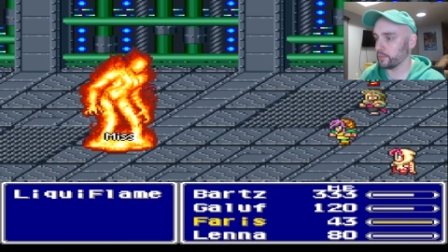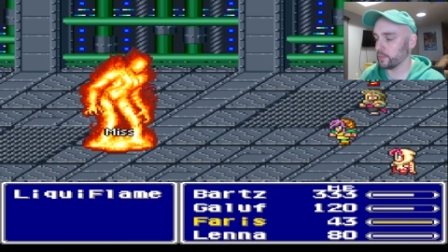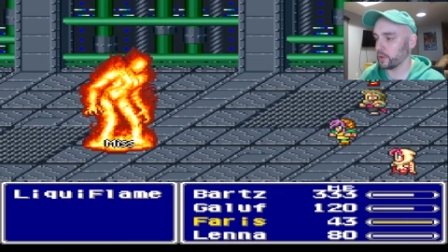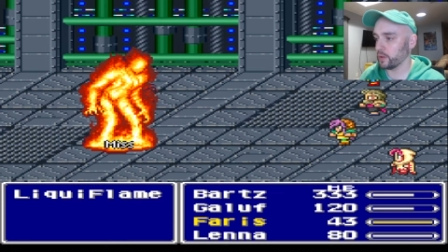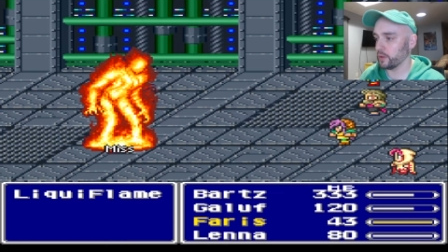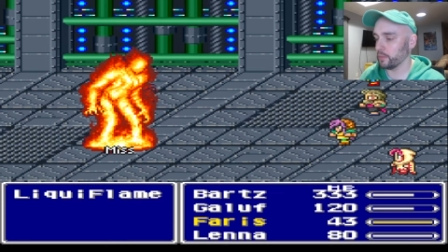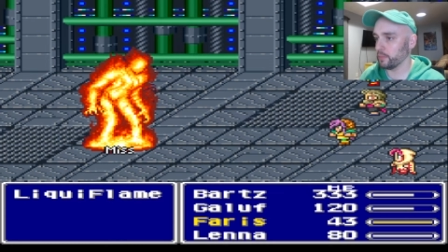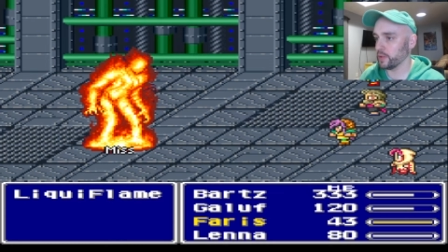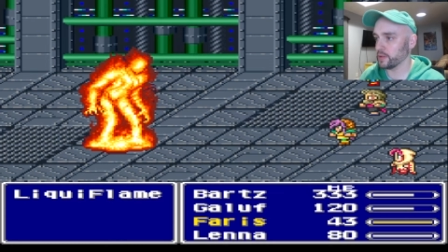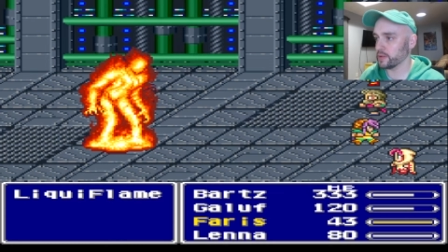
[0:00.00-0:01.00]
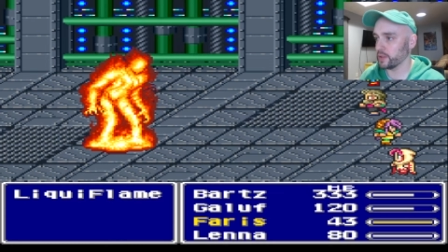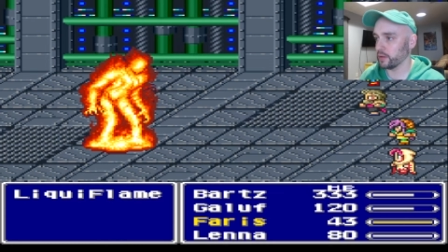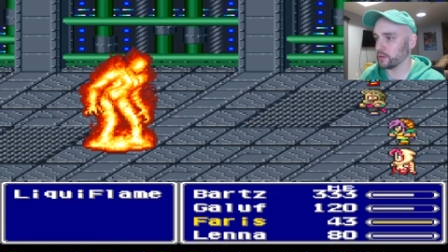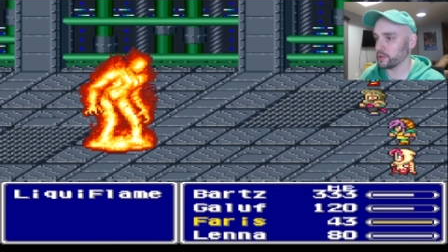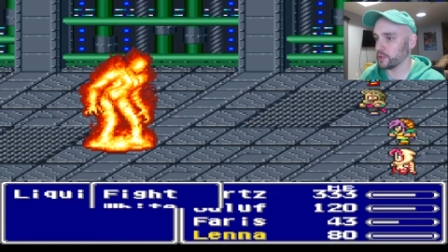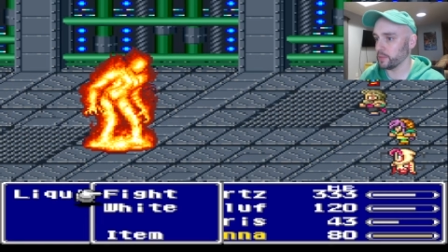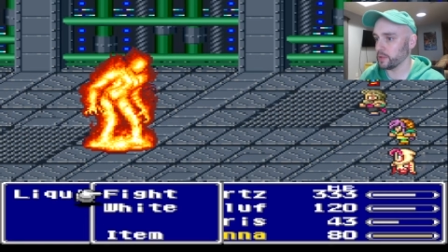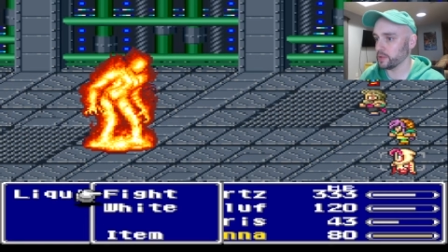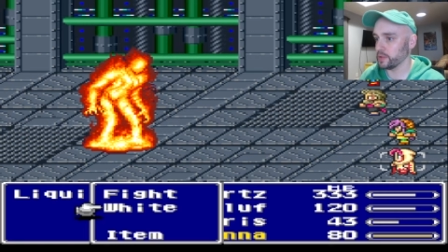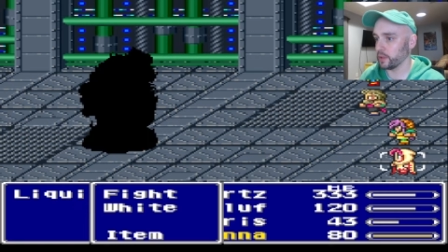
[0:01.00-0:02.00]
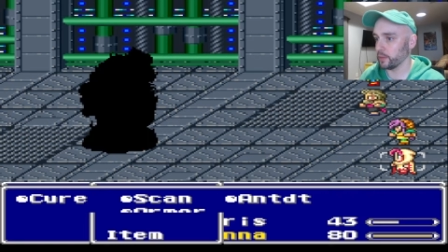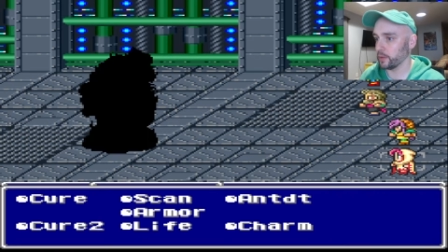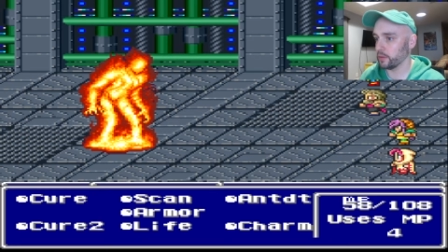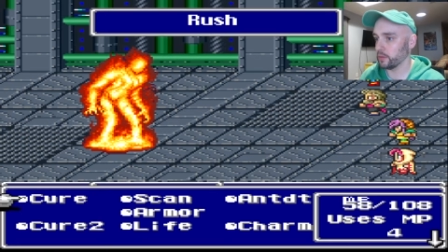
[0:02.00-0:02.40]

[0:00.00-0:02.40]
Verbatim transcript: Okay, he missed, or she missed anyway.